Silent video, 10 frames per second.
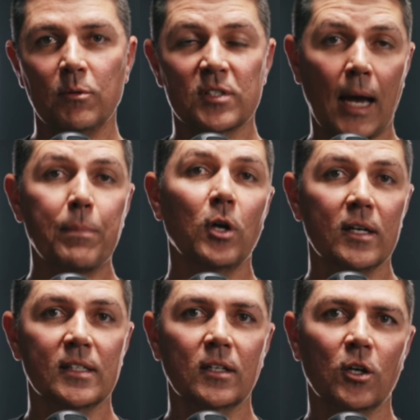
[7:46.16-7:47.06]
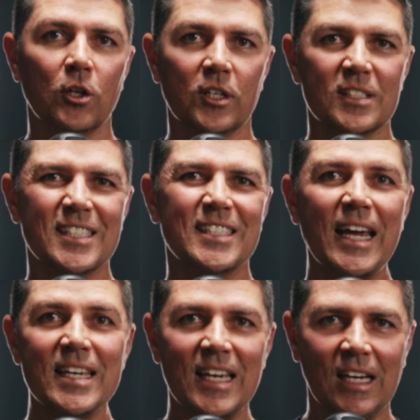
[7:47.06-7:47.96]
capitalizing on a lot of
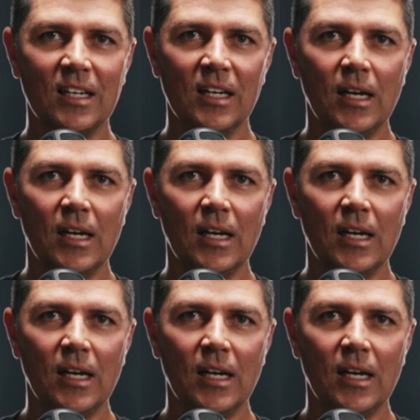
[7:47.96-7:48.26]
staking.